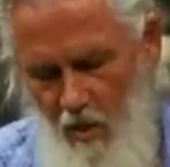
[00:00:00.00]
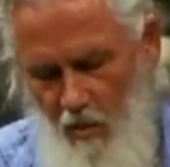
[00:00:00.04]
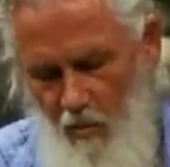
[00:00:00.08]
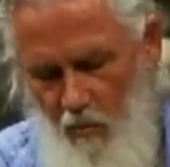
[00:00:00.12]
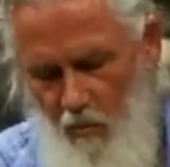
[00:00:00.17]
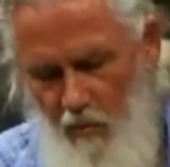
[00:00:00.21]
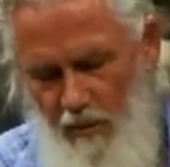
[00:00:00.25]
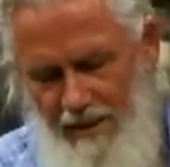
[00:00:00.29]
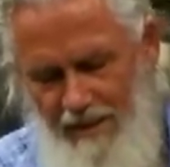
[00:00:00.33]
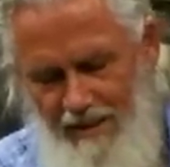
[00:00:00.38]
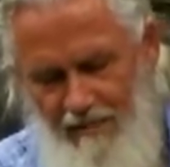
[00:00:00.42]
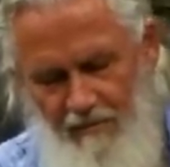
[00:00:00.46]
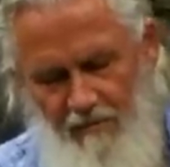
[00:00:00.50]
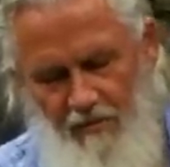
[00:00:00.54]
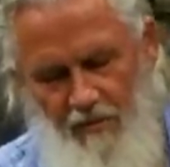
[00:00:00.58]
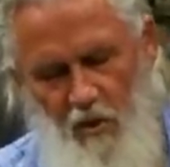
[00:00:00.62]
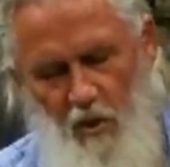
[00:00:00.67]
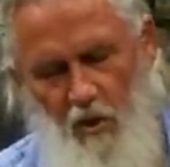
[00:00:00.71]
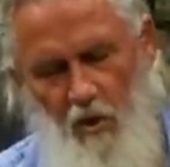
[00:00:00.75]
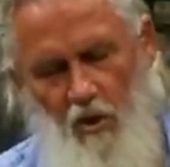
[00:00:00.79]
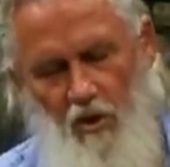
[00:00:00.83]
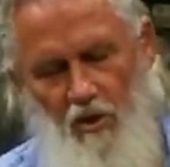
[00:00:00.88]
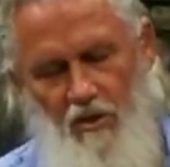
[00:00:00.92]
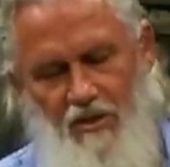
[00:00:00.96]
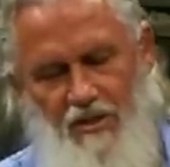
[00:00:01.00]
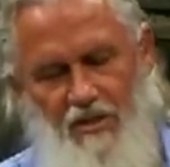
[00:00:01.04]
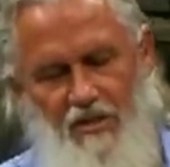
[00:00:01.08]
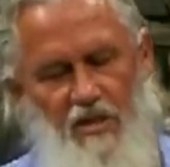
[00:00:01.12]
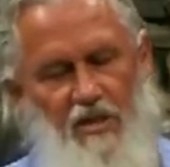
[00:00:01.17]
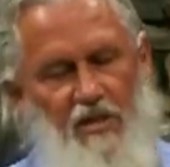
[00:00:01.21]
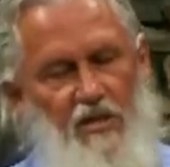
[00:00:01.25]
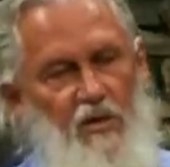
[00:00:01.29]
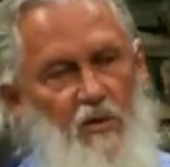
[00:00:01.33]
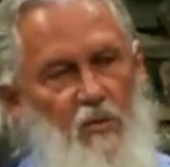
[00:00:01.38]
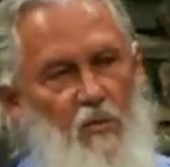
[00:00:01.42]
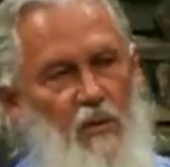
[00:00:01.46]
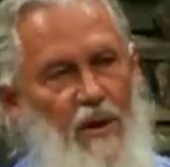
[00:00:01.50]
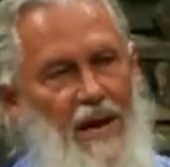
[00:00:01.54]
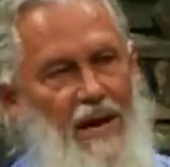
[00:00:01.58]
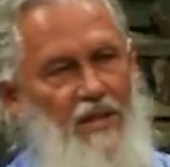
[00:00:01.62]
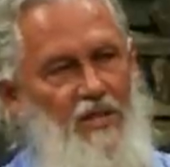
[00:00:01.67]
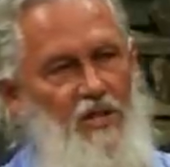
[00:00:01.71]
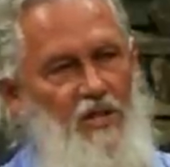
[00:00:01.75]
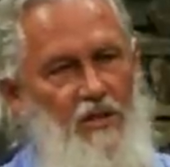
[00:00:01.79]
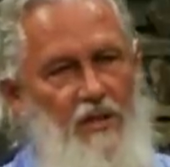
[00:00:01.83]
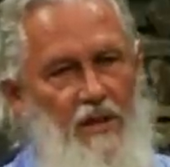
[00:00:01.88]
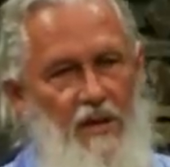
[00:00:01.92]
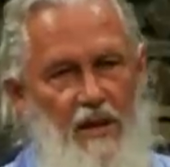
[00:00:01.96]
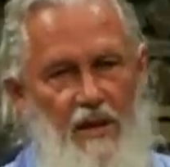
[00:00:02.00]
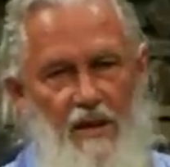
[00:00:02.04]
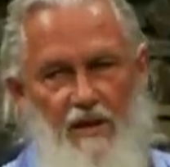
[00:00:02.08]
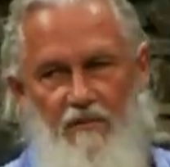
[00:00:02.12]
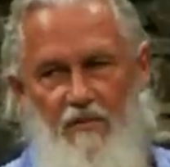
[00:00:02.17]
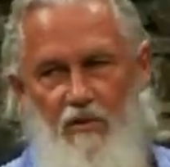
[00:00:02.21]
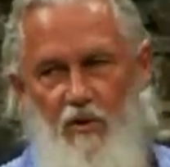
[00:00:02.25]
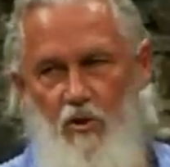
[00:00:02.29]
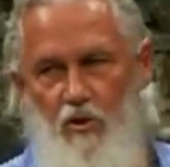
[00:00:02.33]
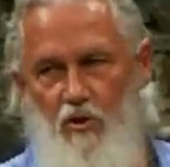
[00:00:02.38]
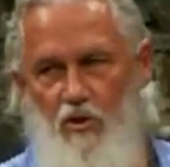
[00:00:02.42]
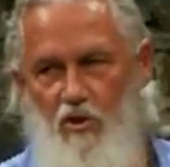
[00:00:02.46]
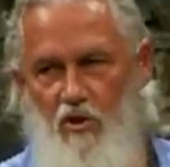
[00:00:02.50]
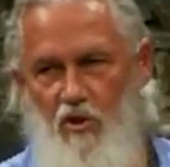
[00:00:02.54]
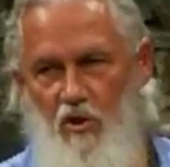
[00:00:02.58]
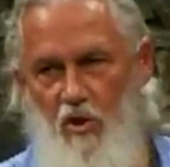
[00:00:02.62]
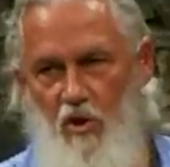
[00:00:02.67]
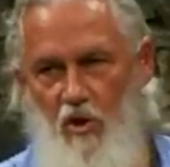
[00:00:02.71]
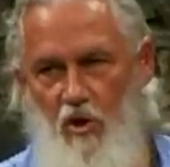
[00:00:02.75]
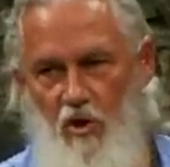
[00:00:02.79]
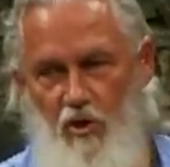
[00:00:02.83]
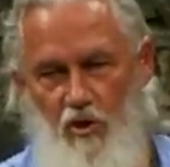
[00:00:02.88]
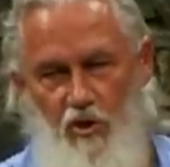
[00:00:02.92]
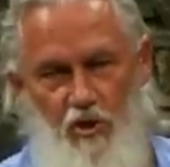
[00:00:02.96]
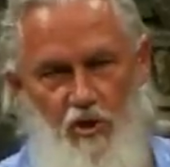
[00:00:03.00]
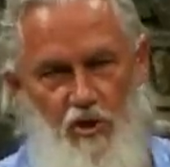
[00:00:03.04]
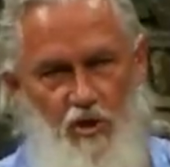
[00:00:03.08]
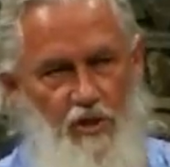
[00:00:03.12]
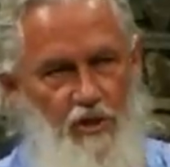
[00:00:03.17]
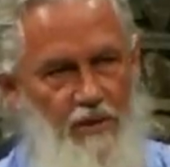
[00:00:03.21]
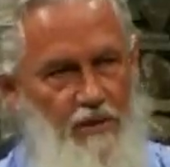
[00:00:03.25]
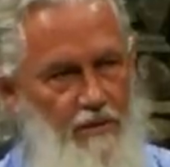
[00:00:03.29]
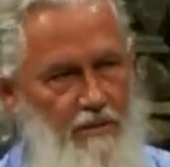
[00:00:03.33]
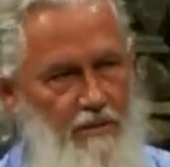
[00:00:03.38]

Reverse the direction of your search.